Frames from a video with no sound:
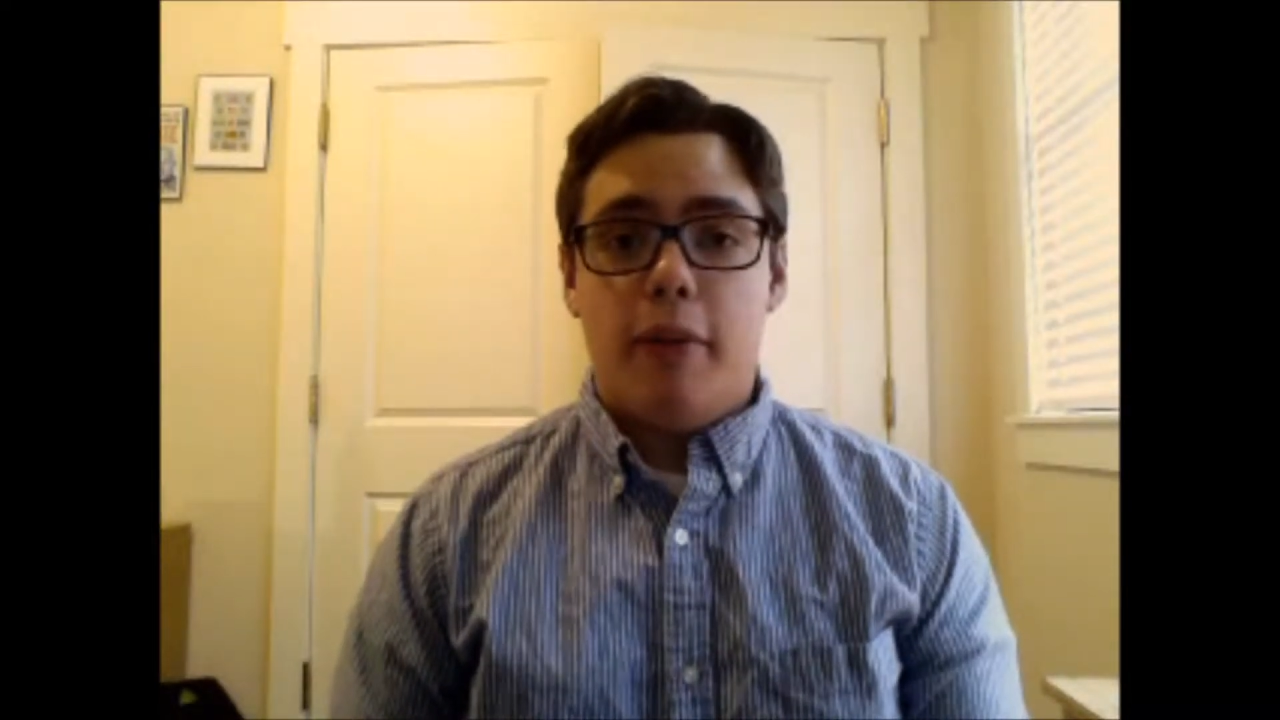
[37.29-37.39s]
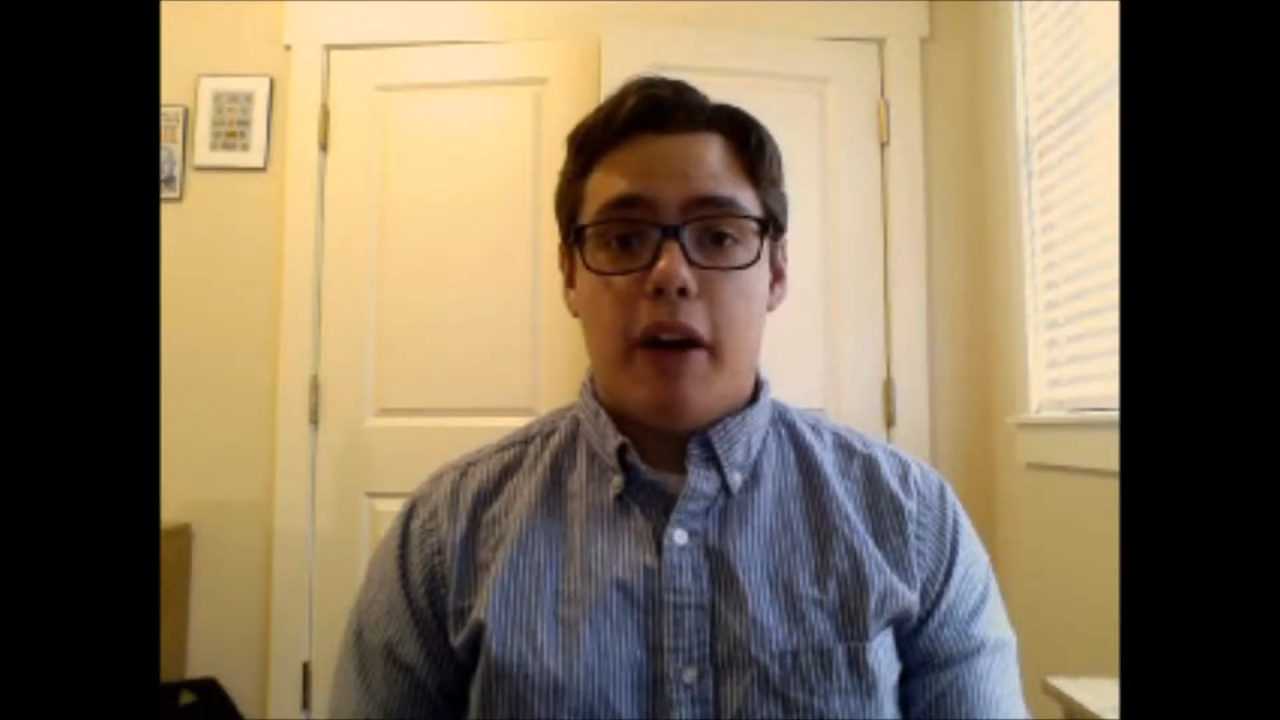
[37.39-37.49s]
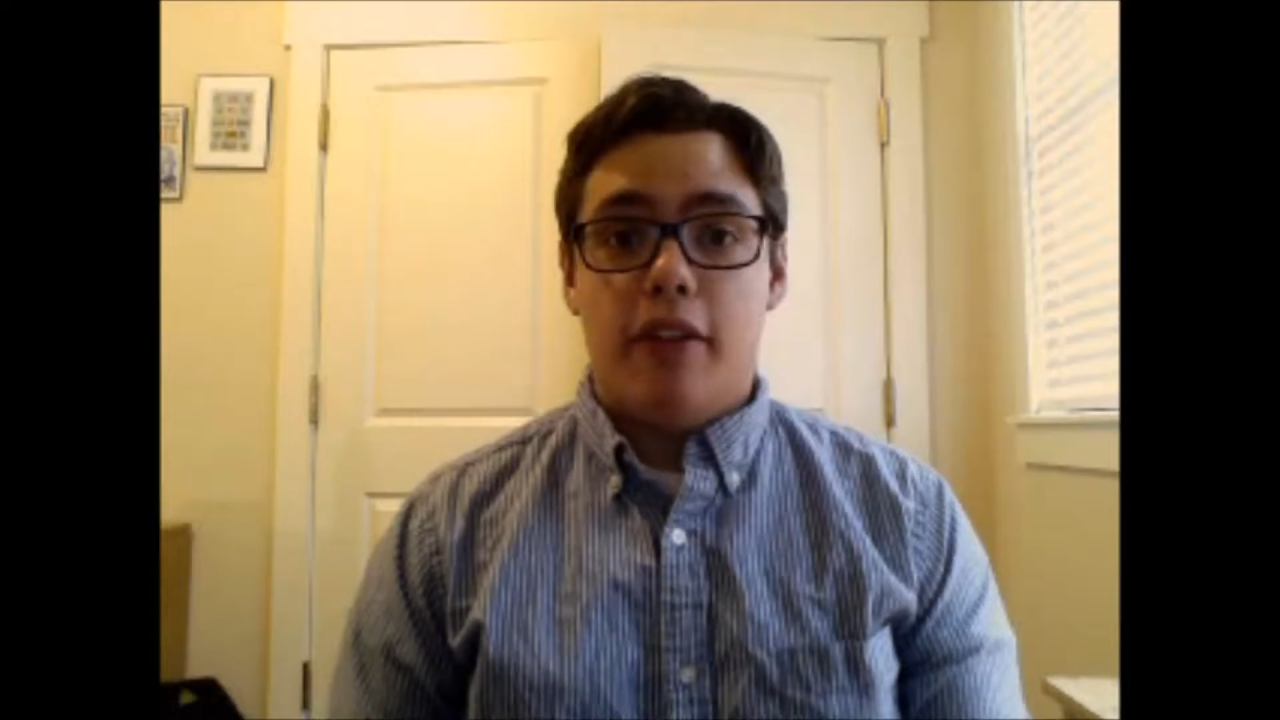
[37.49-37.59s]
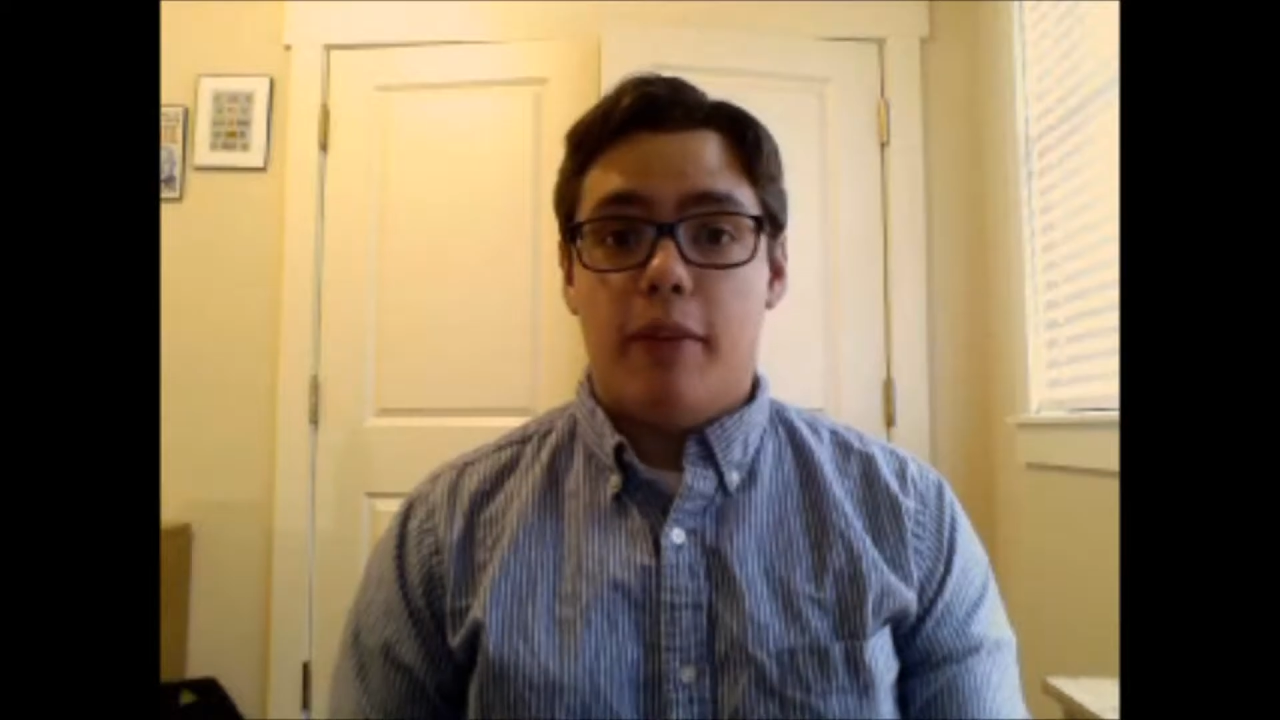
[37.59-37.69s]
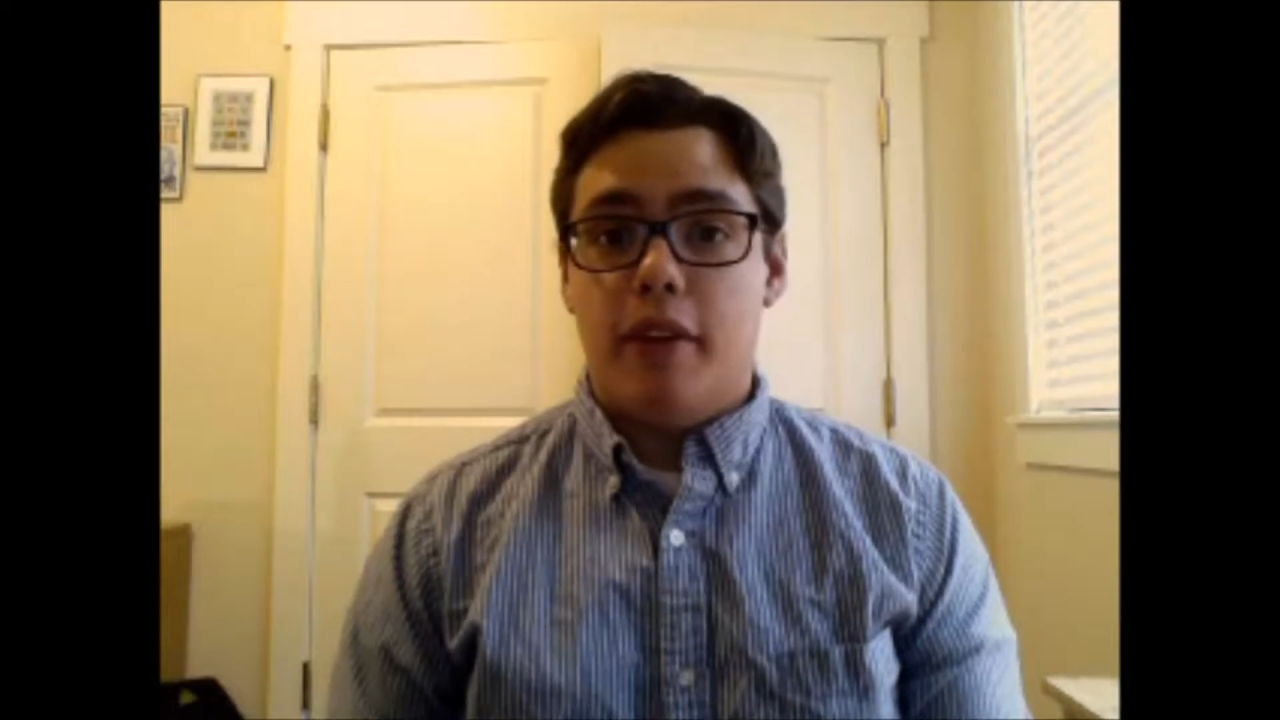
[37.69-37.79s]

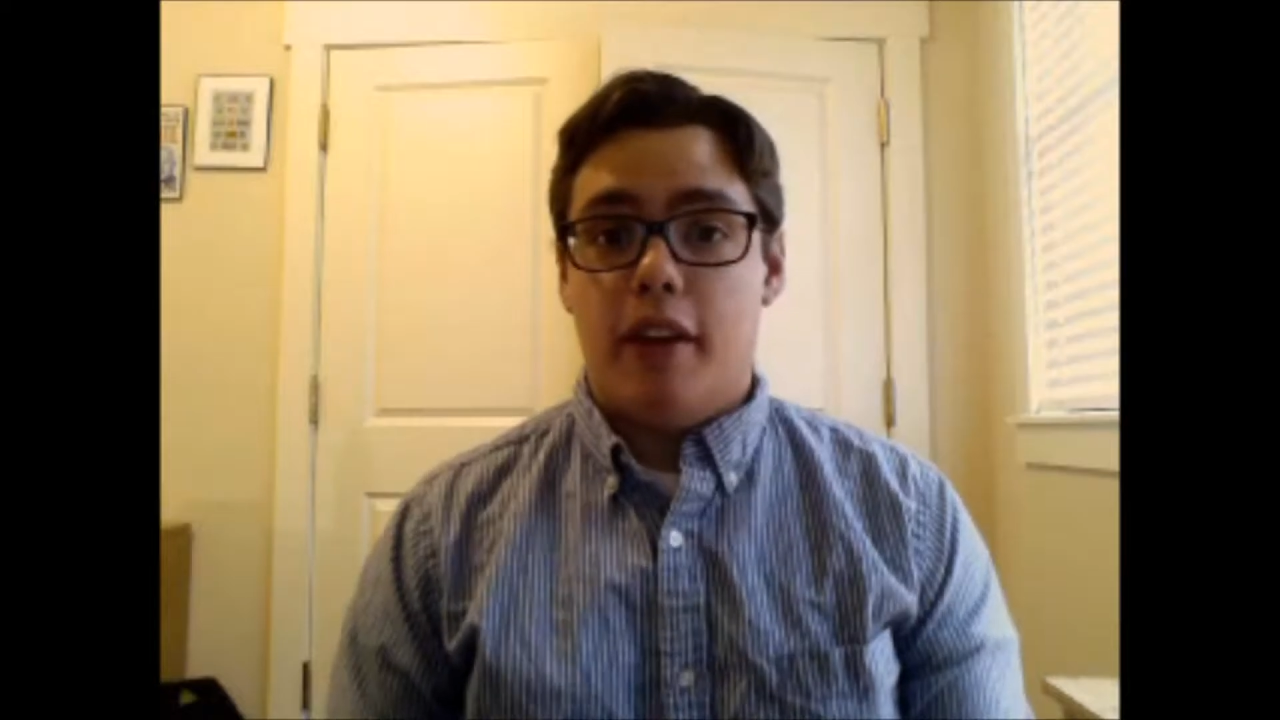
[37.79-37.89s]
about something